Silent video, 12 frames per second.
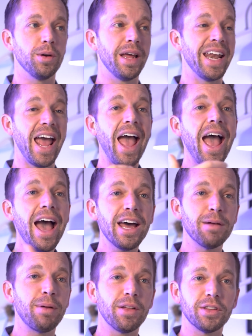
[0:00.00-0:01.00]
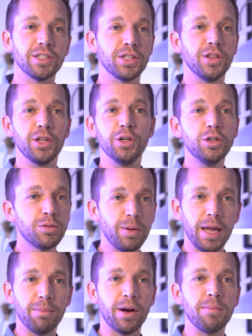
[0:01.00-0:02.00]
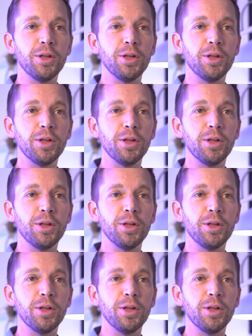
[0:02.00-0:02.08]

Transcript: an ad about this in the newspaper.